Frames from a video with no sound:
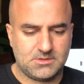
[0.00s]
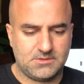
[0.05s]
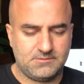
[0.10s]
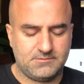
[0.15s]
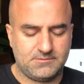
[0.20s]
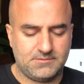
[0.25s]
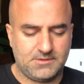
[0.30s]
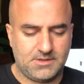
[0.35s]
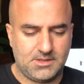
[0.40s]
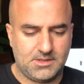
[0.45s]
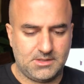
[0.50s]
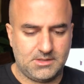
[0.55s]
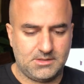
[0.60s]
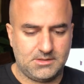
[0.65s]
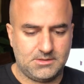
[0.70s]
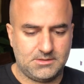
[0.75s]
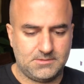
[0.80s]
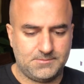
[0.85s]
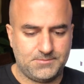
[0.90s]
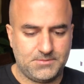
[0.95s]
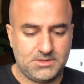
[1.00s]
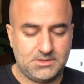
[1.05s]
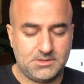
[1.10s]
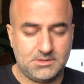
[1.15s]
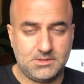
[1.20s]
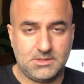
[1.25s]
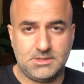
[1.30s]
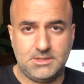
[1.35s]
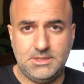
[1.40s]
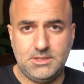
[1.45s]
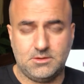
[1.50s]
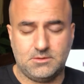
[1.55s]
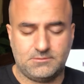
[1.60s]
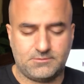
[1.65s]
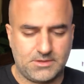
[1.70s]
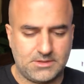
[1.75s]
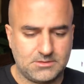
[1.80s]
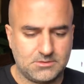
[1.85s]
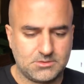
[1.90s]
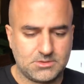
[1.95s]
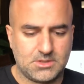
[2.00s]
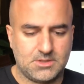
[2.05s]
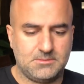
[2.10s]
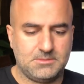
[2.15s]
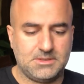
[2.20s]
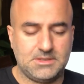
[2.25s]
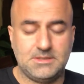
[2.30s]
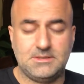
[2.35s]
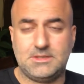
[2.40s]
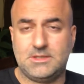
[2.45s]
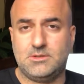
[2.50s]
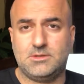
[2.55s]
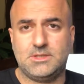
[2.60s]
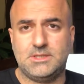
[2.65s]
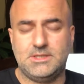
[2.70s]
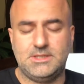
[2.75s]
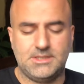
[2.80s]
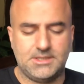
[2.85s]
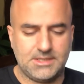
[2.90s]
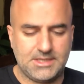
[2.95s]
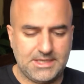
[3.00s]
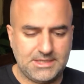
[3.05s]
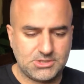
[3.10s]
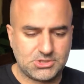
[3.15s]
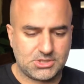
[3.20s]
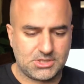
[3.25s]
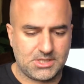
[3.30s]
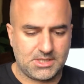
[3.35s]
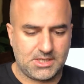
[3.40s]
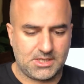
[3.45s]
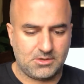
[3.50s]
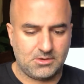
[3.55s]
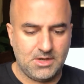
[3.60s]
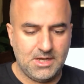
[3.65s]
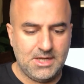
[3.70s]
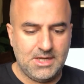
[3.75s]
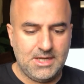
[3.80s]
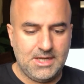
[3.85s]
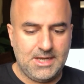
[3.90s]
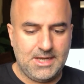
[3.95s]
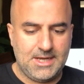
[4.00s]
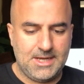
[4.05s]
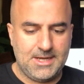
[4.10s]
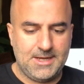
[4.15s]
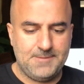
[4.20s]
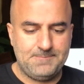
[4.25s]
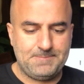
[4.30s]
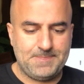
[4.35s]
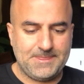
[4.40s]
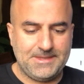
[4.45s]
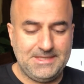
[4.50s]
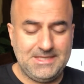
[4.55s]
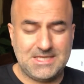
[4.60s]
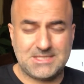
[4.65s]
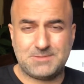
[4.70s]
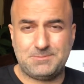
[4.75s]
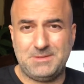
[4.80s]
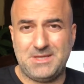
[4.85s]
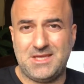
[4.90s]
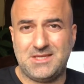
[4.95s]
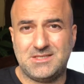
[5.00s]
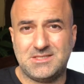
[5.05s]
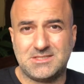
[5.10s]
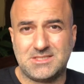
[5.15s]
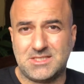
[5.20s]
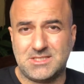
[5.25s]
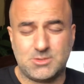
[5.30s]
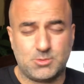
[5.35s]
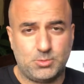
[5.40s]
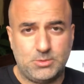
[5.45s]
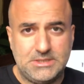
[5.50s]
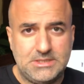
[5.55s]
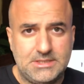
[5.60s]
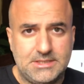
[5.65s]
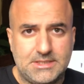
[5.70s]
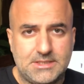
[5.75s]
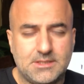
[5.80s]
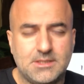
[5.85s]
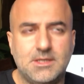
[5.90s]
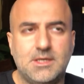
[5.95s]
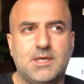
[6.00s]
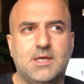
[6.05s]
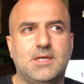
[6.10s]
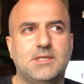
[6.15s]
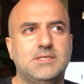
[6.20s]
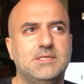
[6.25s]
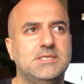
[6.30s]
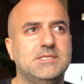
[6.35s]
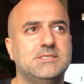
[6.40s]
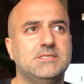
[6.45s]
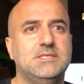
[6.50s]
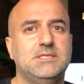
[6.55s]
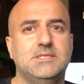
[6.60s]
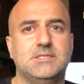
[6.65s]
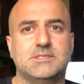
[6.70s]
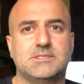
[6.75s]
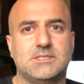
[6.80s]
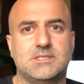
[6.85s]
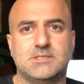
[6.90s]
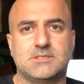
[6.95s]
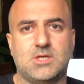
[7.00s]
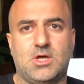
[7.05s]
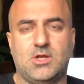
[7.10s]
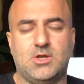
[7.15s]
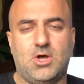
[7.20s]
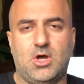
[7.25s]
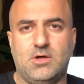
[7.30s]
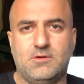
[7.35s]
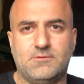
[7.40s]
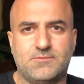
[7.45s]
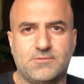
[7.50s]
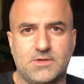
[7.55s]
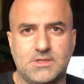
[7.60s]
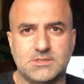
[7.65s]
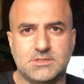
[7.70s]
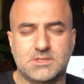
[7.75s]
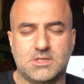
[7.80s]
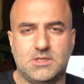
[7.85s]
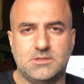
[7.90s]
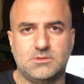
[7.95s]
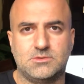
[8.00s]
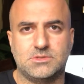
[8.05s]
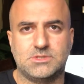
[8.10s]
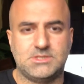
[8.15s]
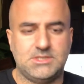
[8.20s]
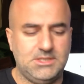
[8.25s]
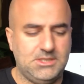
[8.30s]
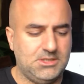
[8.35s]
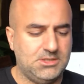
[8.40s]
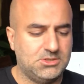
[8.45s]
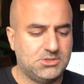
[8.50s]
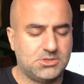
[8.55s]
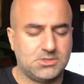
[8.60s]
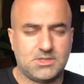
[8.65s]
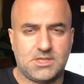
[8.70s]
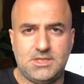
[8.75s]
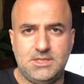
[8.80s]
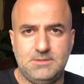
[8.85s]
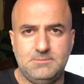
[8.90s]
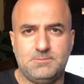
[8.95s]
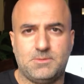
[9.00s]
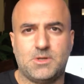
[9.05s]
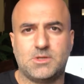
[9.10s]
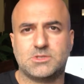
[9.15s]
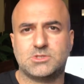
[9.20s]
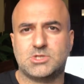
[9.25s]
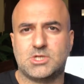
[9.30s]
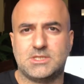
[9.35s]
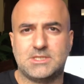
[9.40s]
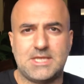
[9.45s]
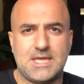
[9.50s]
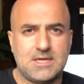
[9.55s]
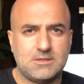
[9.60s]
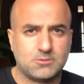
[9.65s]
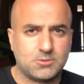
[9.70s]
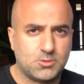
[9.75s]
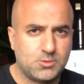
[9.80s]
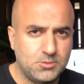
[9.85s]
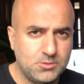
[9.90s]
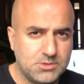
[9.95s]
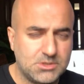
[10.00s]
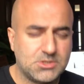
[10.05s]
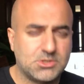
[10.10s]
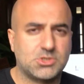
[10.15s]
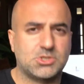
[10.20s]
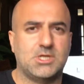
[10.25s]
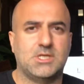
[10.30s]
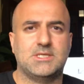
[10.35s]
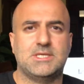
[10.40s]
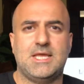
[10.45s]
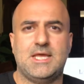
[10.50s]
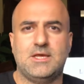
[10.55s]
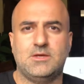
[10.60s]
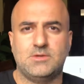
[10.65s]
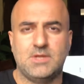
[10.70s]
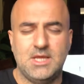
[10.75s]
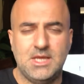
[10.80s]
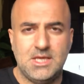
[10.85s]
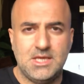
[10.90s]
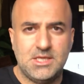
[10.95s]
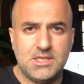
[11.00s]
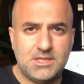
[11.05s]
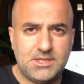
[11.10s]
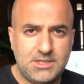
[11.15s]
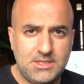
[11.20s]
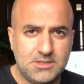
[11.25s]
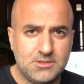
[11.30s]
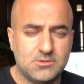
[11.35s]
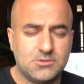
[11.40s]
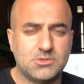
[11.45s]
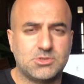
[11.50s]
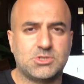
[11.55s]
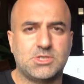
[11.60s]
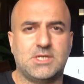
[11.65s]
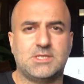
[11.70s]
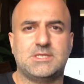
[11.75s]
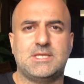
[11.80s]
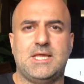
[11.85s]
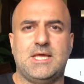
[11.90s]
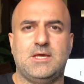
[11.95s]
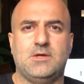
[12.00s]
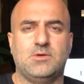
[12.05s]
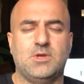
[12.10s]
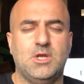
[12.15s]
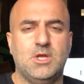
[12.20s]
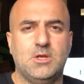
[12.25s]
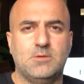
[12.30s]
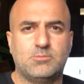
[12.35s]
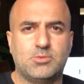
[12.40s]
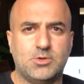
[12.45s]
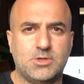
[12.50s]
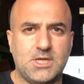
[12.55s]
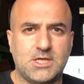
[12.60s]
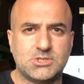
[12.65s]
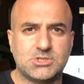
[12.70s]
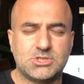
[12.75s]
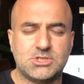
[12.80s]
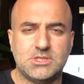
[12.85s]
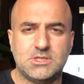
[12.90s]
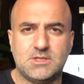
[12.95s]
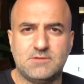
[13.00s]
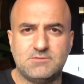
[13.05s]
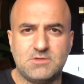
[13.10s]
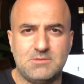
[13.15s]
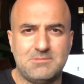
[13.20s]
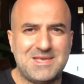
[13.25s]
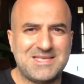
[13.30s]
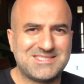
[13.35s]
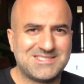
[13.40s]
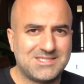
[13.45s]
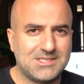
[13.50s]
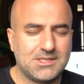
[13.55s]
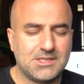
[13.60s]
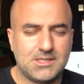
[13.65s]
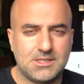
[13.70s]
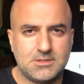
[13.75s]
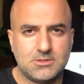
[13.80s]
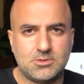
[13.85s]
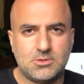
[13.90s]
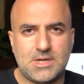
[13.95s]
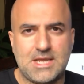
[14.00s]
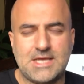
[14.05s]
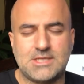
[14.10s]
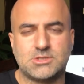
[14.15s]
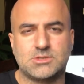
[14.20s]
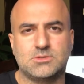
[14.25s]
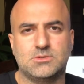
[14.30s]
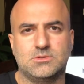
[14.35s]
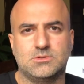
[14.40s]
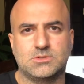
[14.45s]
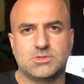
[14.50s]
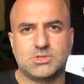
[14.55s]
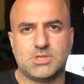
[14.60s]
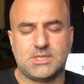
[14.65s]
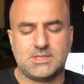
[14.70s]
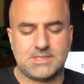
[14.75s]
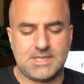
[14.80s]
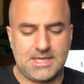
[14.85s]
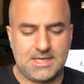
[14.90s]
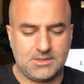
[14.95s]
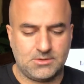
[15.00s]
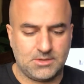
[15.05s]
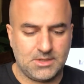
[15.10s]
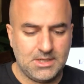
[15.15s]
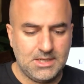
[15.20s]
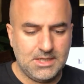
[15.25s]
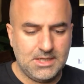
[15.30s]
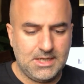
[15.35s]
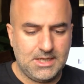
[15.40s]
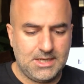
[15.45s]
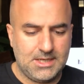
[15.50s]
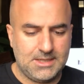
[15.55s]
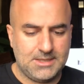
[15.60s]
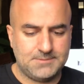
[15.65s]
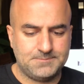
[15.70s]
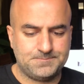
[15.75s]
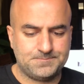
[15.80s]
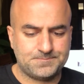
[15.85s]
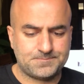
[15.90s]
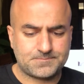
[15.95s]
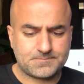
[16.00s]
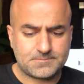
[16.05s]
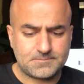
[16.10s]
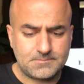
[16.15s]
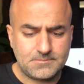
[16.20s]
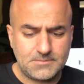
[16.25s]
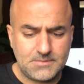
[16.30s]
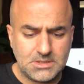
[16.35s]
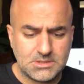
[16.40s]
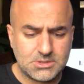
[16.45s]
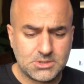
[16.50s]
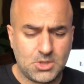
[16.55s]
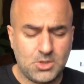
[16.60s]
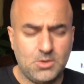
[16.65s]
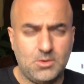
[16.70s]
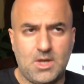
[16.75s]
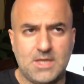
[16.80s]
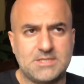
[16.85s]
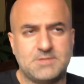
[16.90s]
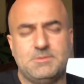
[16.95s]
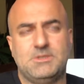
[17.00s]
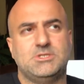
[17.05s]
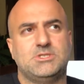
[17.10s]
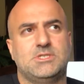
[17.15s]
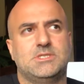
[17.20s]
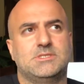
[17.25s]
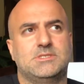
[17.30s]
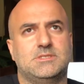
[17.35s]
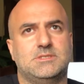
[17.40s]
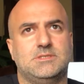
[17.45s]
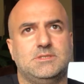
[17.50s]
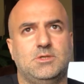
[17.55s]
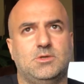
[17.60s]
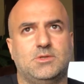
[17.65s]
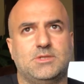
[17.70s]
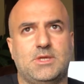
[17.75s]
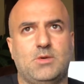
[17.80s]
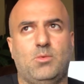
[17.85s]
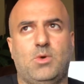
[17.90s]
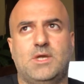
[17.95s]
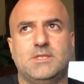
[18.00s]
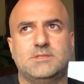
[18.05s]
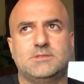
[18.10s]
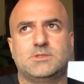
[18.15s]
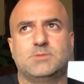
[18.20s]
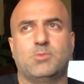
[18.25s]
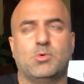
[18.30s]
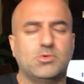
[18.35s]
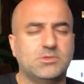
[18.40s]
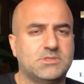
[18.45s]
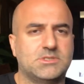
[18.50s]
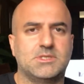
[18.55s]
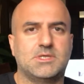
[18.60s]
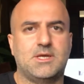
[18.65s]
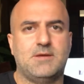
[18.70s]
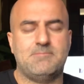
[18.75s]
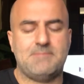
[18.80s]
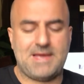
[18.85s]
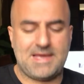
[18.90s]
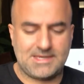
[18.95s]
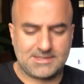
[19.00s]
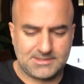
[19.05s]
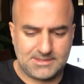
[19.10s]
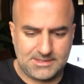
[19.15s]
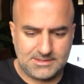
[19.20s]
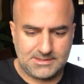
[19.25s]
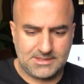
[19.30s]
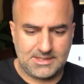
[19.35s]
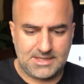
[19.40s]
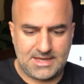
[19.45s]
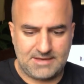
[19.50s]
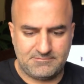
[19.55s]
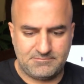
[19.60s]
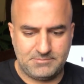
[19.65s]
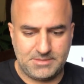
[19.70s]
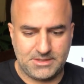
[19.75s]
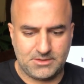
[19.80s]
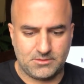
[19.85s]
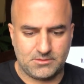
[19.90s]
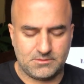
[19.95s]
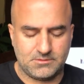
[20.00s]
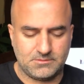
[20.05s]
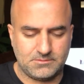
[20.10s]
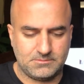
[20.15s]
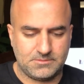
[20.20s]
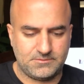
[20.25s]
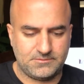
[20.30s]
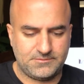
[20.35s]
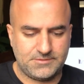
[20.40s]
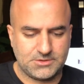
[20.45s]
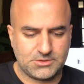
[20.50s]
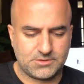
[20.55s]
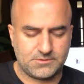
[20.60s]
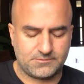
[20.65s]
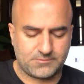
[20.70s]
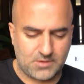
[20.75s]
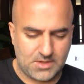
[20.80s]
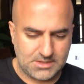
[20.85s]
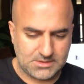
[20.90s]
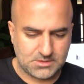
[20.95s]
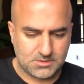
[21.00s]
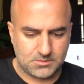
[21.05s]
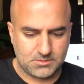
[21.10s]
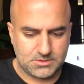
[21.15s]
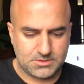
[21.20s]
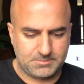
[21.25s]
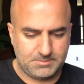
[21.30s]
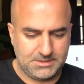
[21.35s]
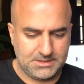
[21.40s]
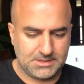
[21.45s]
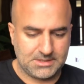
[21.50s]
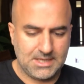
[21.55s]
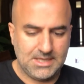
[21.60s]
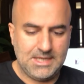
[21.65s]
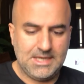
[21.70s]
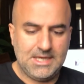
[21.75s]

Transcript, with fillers: of uh, the, the legal front. There's going to be clearly litigation there. Um, ESPN is, is reeling. Uh, Disney is, is on all fronts under siege. Theme parks shut down, cruises shut down, theaters shut down, production of domestic and international shut down. Um, so as much as you know they want sports to come back, they, they have bigger fish to fry, so to speak.